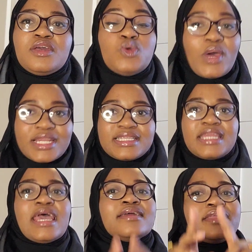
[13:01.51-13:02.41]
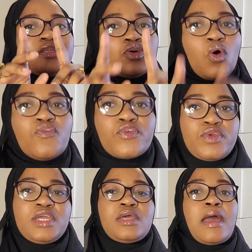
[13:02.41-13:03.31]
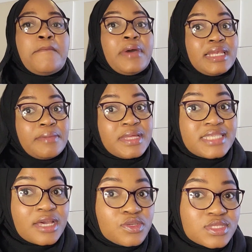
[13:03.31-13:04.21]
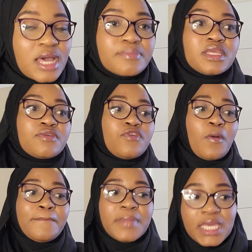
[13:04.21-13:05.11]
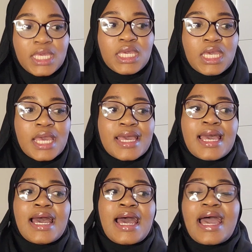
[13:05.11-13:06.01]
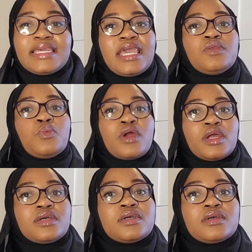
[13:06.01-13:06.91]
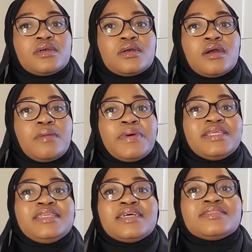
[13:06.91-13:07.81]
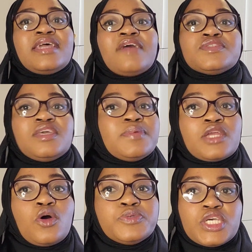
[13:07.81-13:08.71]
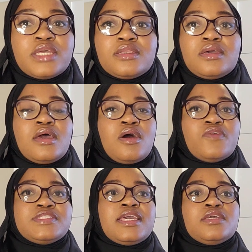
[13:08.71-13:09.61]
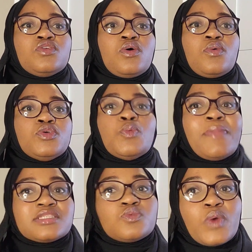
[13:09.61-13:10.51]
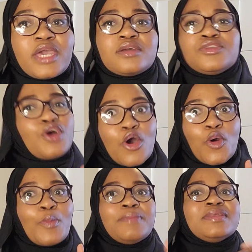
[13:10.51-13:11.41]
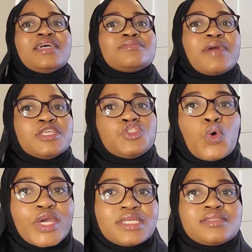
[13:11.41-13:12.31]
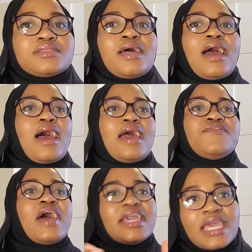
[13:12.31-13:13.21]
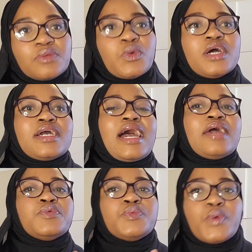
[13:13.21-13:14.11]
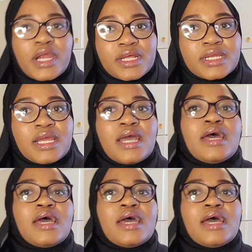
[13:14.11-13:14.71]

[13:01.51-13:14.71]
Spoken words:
You understand? Then go for it. But let me tell you something. For me, I can work, but he doesn't have to give me that option of saying, you must work. No, baby, that's my choice. If I can work, I would work.